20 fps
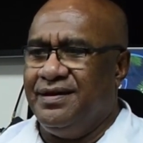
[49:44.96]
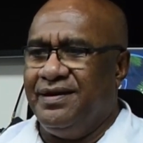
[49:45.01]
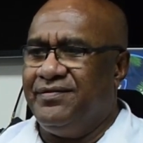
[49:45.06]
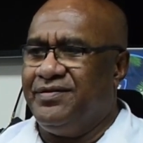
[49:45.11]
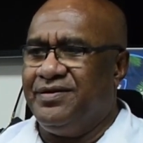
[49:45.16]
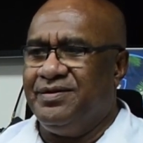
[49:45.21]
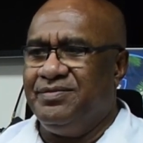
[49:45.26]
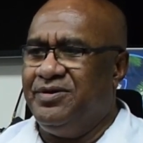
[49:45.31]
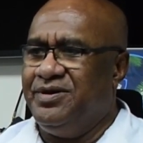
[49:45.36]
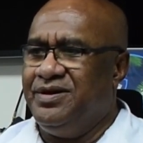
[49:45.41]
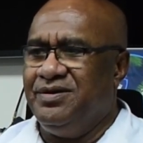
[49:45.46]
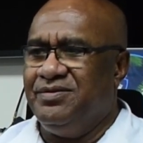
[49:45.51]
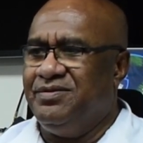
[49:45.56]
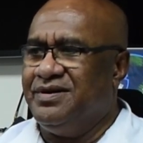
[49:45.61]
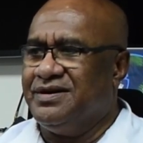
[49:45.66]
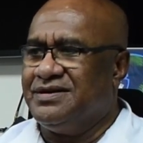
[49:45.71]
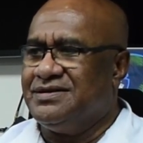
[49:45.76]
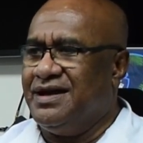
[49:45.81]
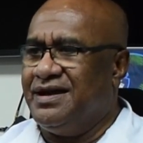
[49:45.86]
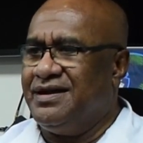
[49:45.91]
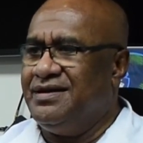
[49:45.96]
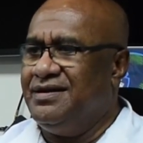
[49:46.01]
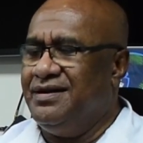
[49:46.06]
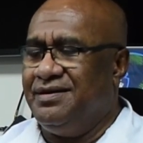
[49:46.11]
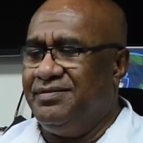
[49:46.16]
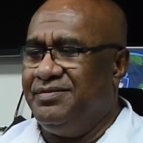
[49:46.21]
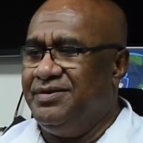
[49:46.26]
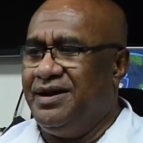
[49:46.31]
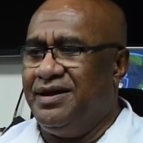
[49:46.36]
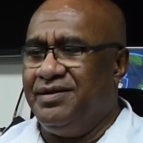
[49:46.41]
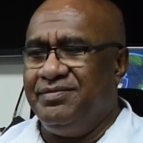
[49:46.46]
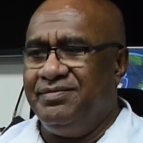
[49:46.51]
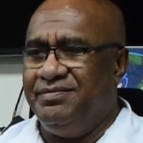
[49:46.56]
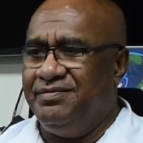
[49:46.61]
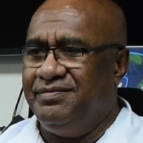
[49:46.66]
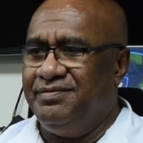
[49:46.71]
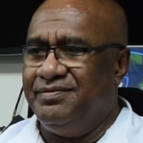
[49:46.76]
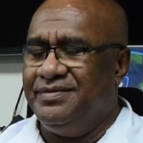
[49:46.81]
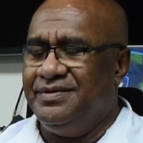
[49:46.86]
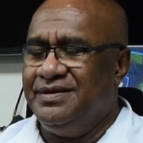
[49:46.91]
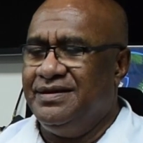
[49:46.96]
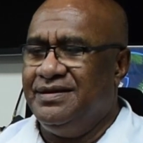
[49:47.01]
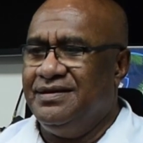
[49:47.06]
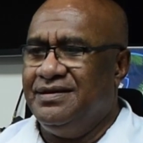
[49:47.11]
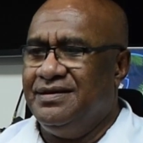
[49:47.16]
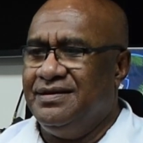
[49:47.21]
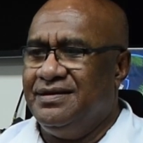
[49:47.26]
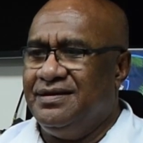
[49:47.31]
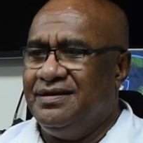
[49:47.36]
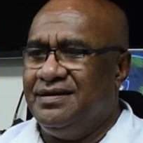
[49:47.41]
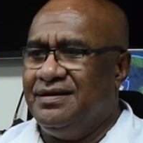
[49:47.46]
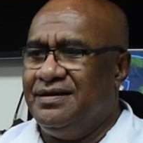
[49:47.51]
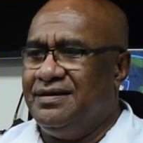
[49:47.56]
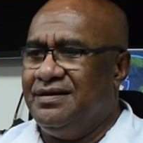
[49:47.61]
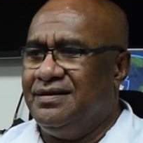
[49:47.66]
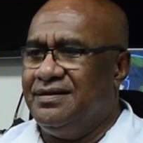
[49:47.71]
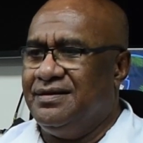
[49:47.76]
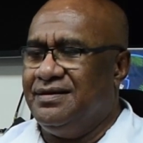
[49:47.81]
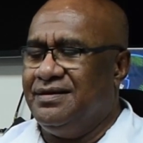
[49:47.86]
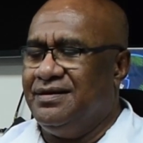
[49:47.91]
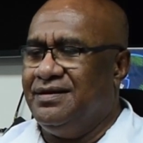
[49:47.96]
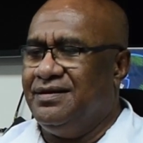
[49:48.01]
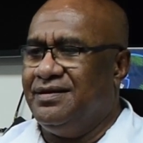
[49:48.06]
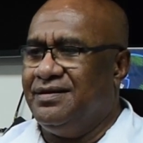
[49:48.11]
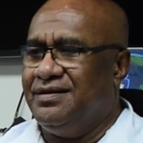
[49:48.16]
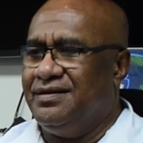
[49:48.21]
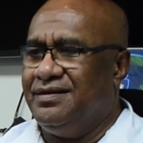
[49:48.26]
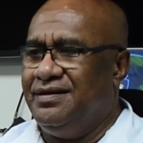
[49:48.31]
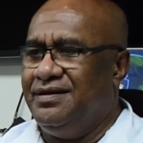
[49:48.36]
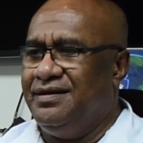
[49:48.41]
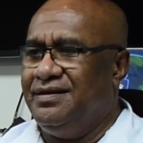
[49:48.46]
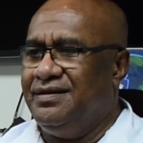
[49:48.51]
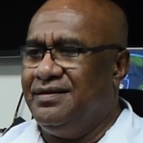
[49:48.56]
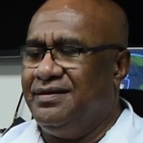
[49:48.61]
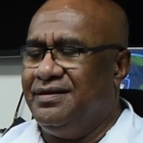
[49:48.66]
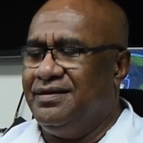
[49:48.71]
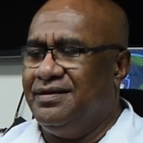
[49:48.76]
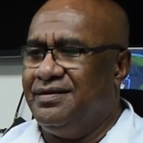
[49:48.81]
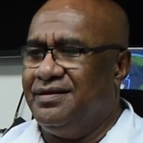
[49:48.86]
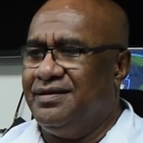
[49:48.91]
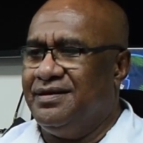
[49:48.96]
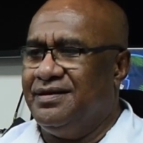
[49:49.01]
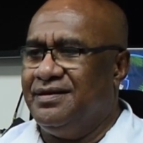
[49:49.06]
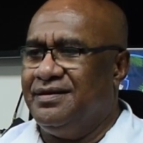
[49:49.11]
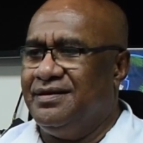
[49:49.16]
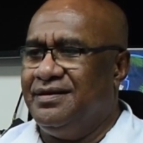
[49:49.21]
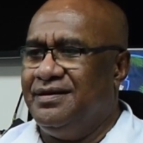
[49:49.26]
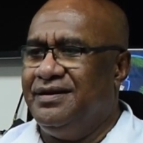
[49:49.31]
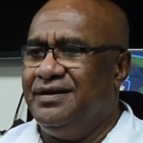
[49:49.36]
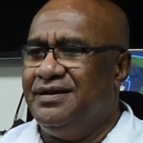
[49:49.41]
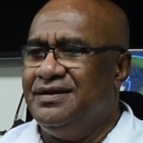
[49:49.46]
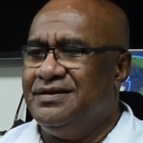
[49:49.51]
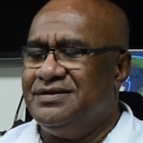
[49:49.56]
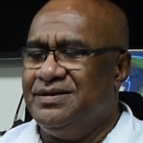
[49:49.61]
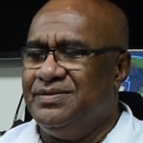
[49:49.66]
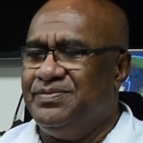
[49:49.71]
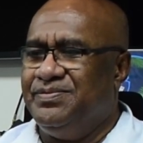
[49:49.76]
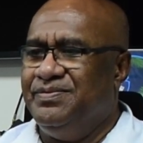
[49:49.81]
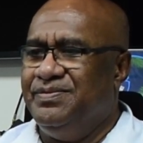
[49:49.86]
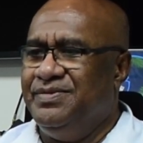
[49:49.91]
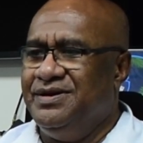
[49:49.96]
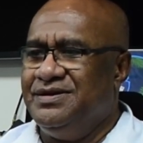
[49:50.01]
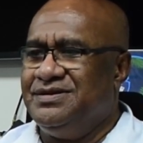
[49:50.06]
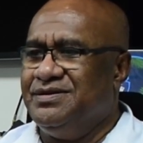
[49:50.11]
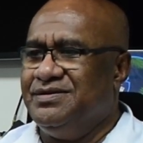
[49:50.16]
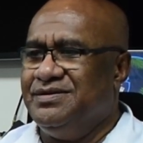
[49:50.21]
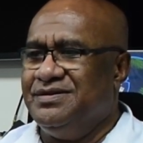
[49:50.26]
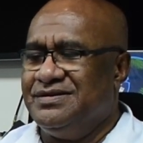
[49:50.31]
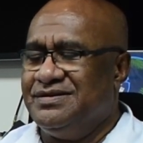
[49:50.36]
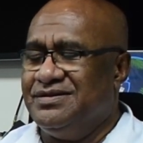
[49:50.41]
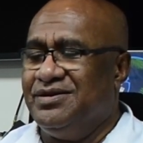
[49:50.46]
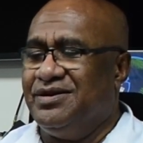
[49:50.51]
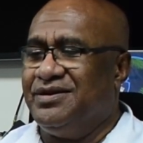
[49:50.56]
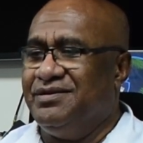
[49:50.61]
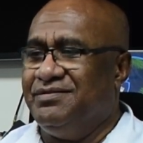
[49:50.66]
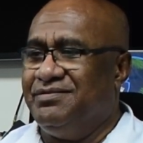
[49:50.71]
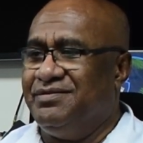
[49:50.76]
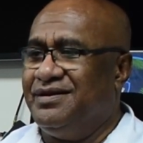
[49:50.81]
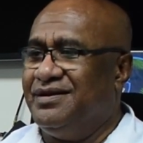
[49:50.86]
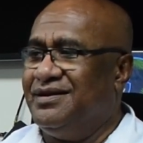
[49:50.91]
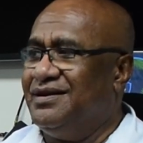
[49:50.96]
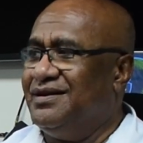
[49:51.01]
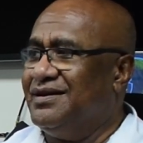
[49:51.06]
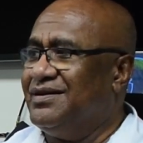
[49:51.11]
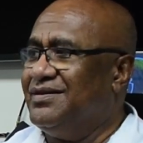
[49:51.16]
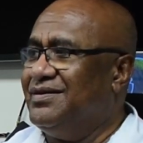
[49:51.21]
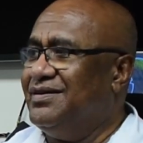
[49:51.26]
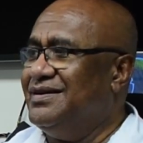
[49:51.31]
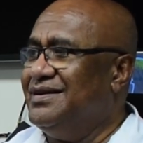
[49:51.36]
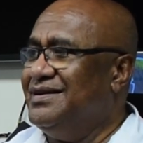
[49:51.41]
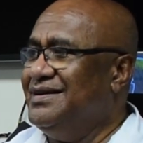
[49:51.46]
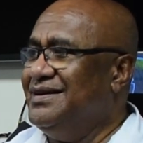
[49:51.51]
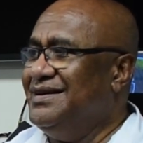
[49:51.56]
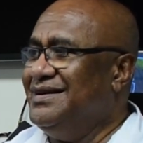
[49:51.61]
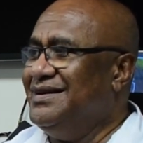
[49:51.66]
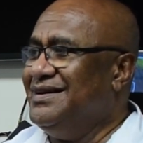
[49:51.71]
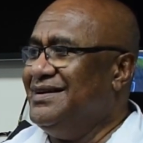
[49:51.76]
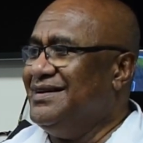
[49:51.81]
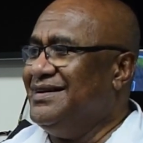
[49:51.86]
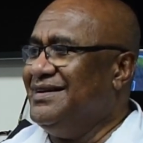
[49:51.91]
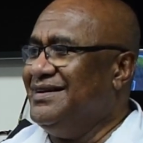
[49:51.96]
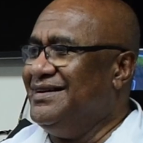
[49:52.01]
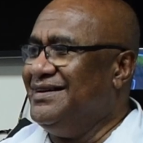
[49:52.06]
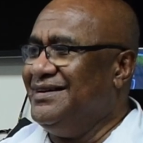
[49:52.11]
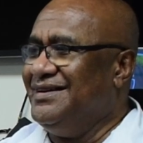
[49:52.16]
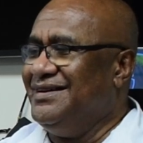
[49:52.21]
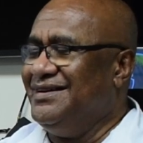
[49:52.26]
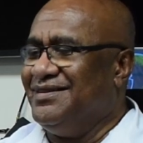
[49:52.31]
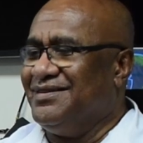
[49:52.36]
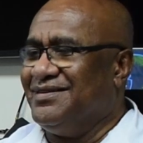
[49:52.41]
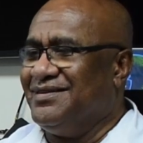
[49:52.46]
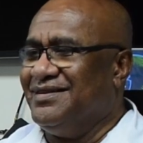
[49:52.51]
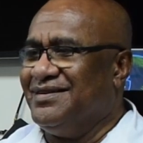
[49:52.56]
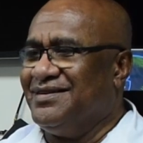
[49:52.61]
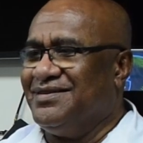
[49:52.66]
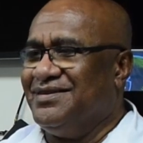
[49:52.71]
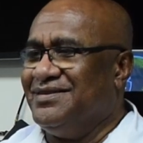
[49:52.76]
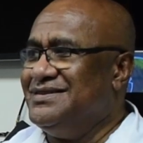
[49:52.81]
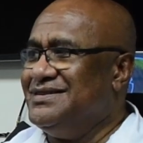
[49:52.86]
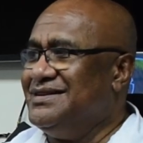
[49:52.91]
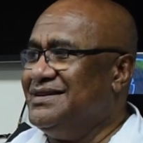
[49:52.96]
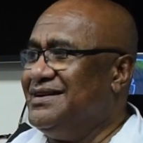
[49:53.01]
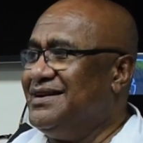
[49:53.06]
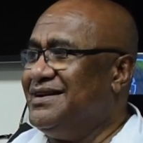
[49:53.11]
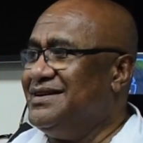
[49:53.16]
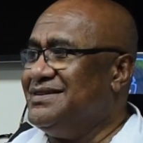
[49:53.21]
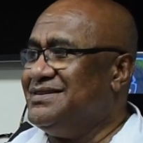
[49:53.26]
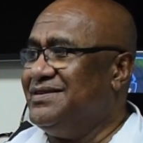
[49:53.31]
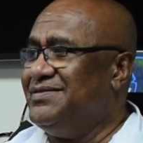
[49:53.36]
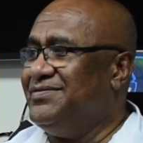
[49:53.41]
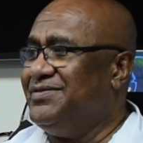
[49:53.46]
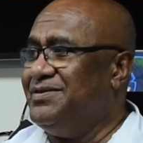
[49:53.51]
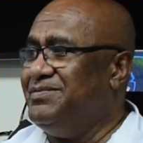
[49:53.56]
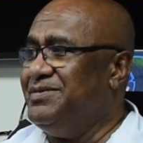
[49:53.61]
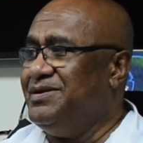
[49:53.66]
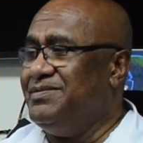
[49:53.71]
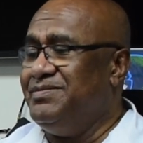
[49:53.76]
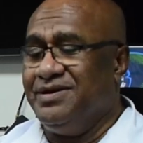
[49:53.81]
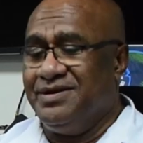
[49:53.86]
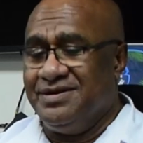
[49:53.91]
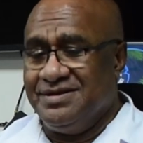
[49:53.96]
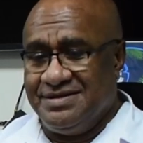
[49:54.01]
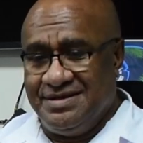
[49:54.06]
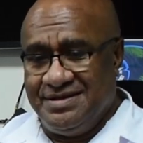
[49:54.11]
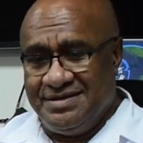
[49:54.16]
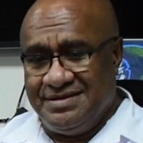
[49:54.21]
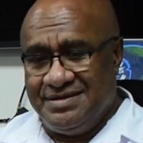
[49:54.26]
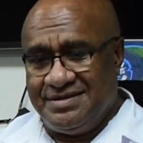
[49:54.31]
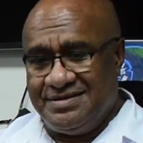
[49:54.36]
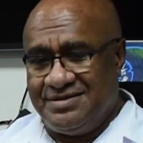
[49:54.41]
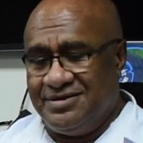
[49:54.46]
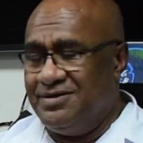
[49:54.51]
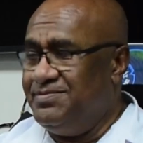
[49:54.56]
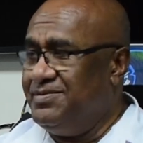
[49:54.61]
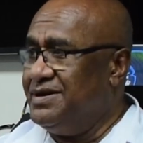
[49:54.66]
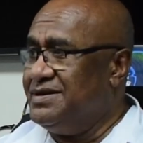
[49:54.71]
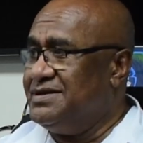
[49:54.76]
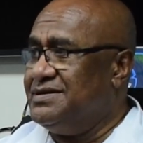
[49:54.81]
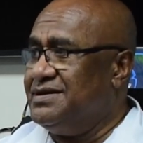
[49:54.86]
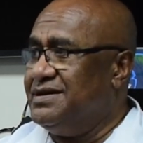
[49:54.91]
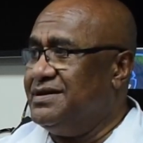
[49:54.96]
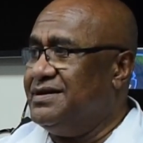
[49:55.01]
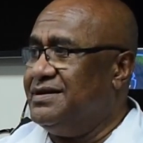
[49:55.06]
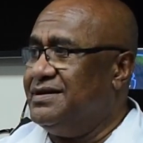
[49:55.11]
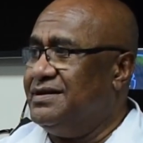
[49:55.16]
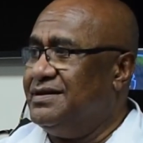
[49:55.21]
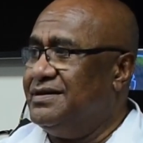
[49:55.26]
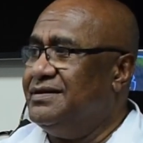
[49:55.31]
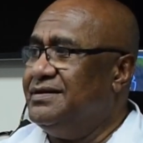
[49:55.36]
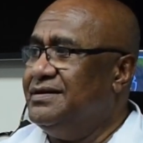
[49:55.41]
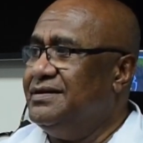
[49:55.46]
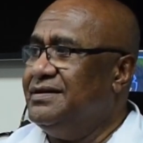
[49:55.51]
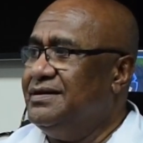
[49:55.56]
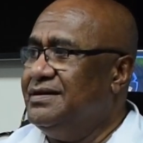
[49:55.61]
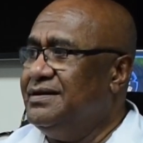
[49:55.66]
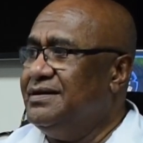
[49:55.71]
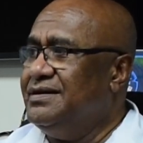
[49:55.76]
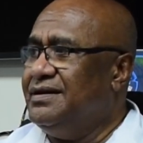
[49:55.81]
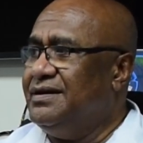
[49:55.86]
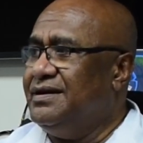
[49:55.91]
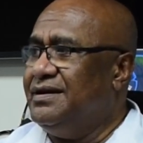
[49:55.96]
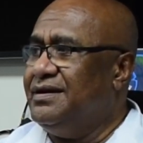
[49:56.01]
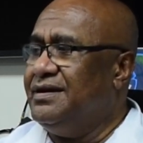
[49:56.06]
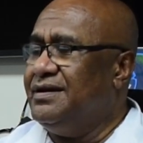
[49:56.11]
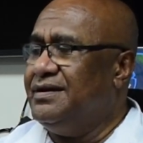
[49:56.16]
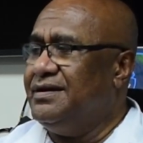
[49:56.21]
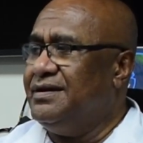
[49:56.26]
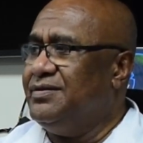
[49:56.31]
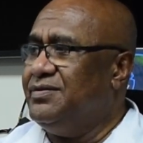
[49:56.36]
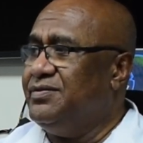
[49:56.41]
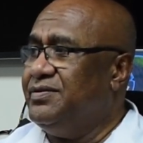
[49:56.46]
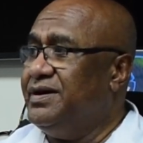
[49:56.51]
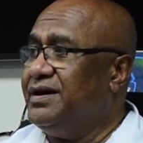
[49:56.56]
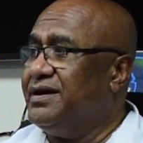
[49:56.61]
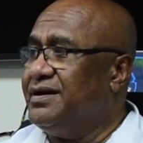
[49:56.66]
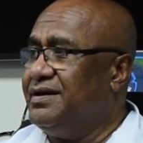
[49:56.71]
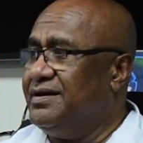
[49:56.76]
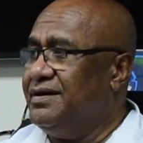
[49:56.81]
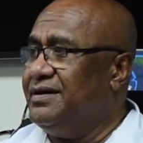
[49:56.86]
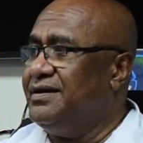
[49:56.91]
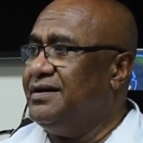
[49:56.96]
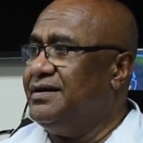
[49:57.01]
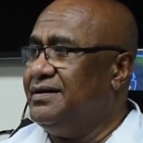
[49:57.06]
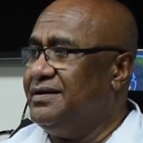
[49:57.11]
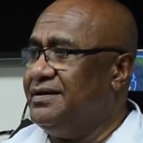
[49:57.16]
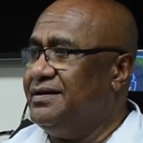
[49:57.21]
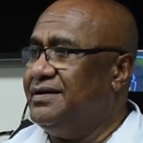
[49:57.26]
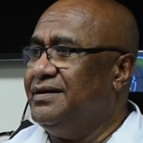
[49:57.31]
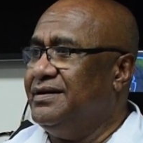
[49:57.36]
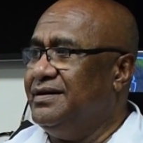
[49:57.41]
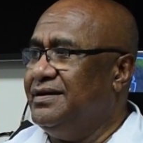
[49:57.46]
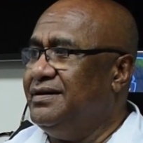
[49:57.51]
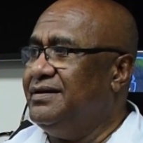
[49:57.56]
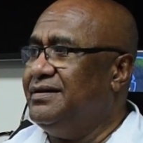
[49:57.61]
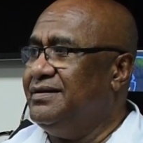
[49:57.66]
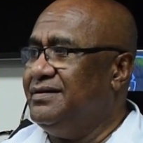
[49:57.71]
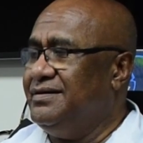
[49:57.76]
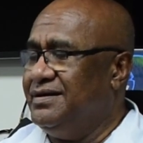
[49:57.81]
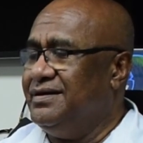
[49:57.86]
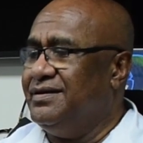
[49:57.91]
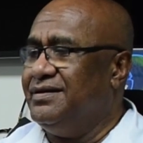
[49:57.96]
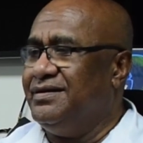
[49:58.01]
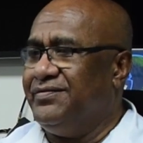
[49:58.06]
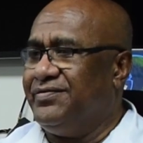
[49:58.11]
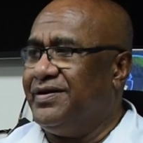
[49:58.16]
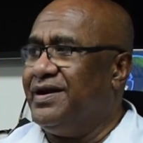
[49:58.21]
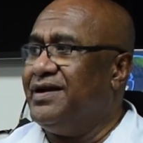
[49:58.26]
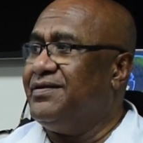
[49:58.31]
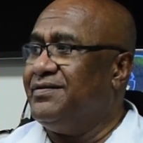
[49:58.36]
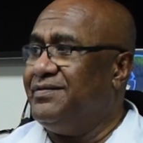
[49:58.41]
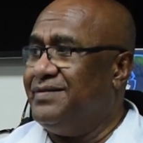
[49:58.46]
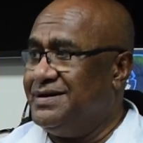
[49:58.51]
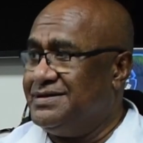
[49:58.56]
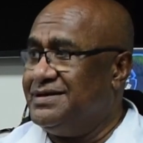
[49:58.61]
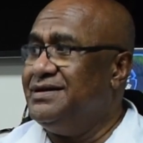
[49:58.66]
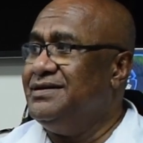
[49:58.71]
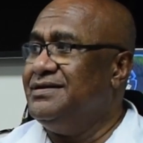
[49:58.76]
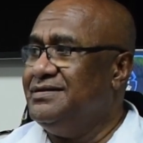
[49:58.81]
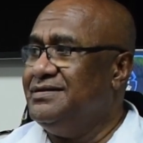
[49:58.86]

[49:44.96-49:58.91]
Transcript: Everybody works hard. I mean, I'm. The leadership issue is not even a consideration for me, because there's so much work in front of us. Eh?